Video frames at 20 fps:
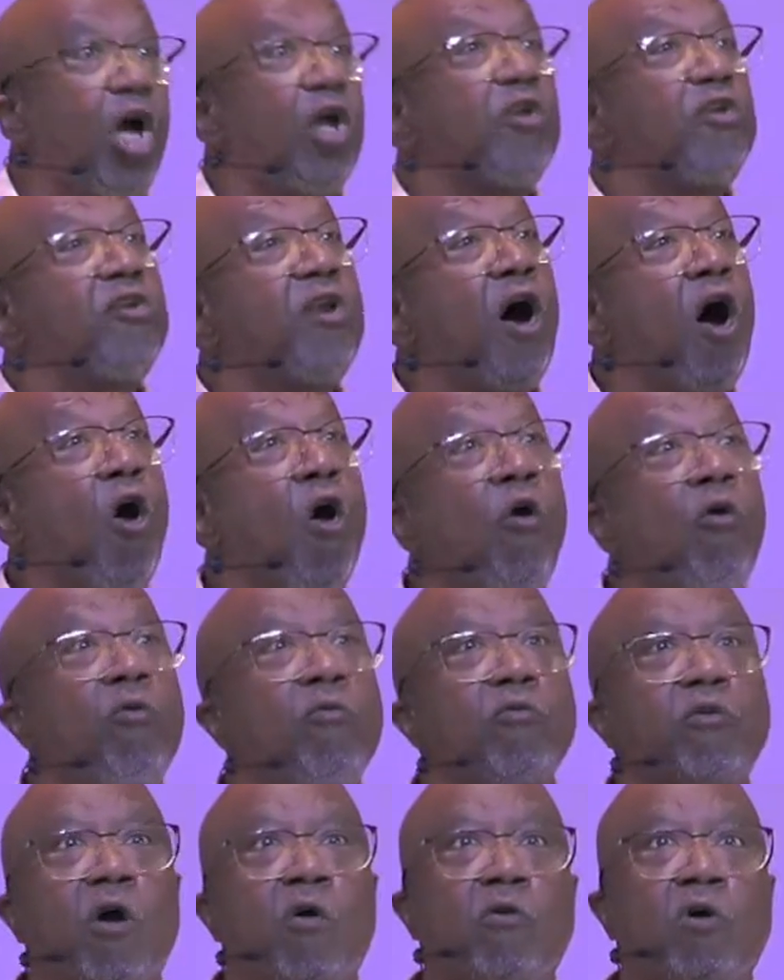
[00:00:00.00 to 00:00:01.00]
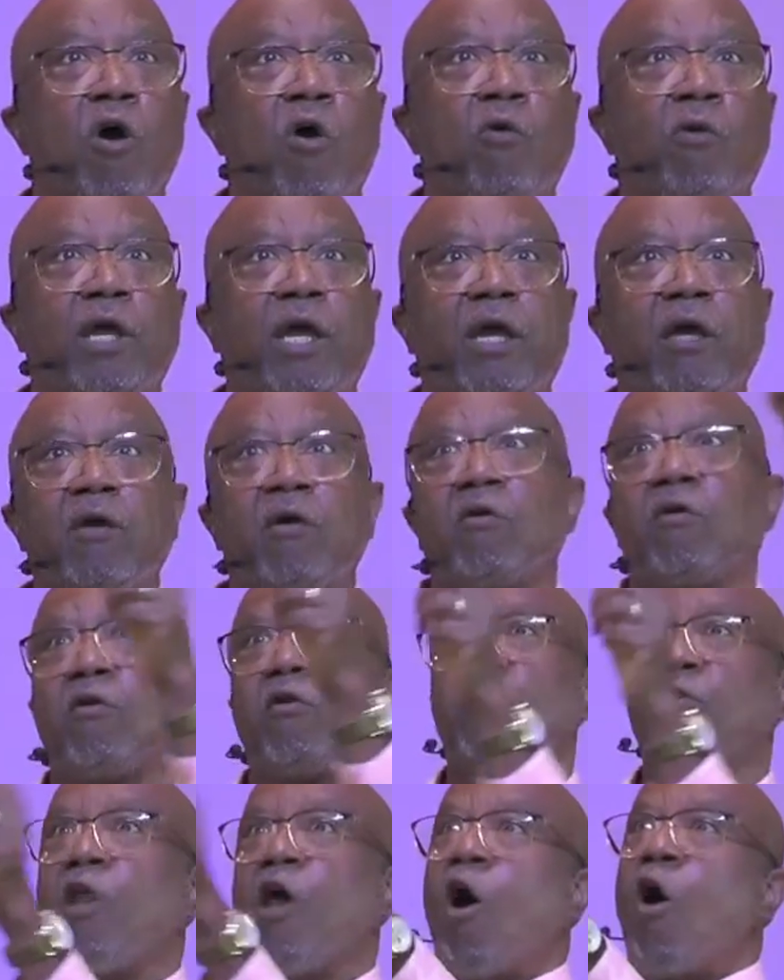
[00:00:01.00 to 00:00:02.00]
No, don't go there.
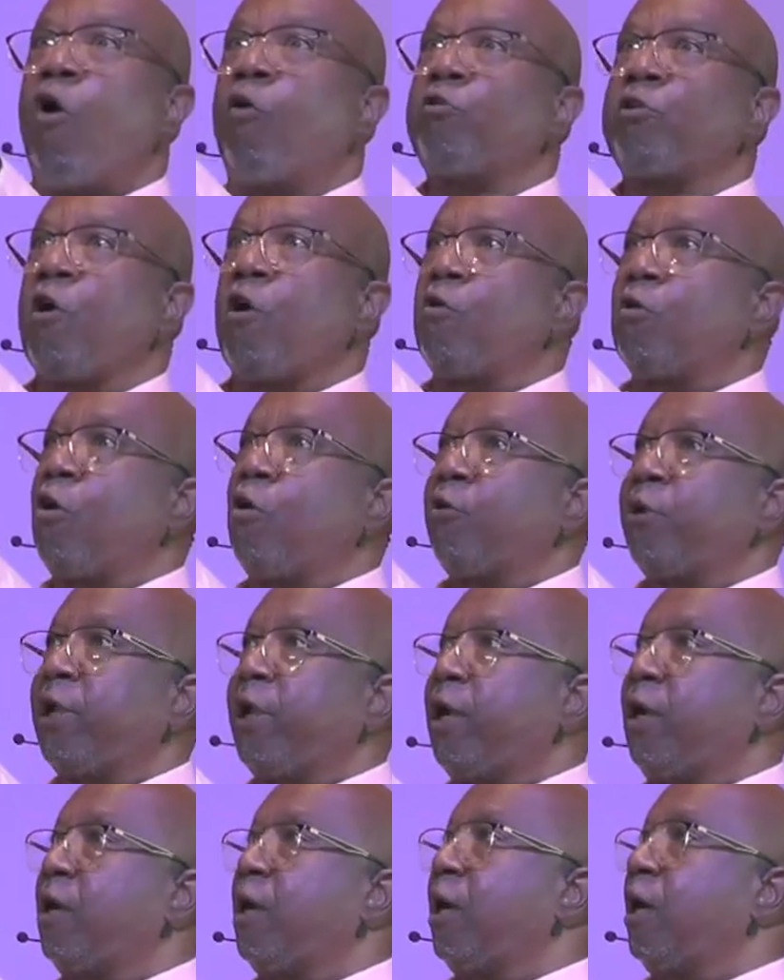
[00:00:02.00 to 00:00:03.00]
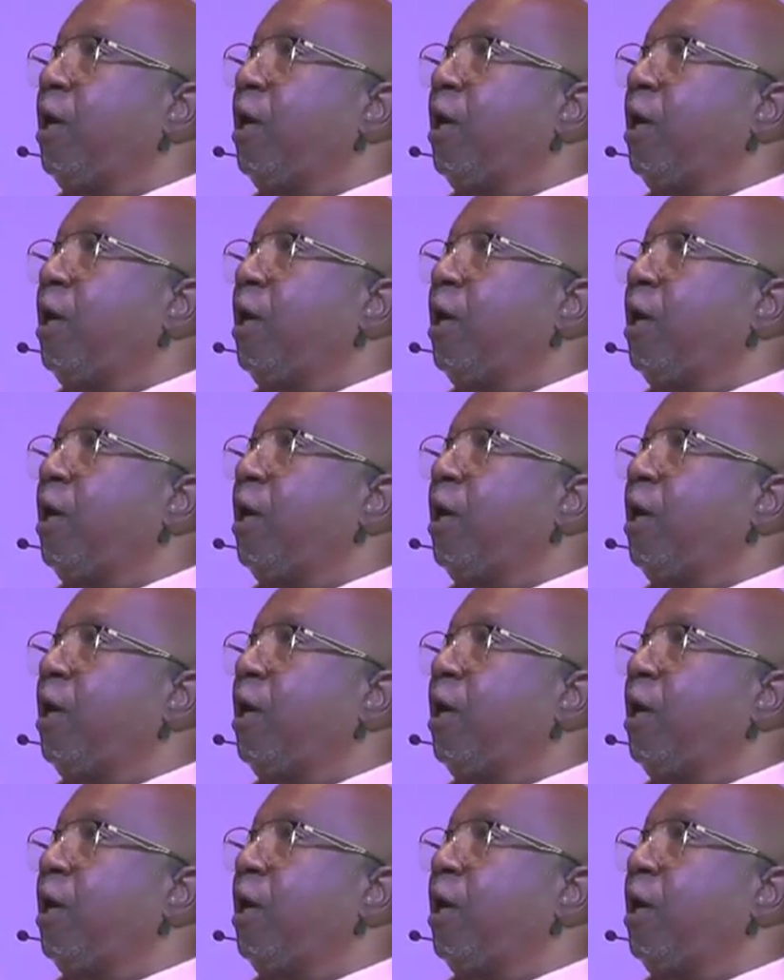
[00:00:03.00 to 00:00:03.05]
No, don't go there.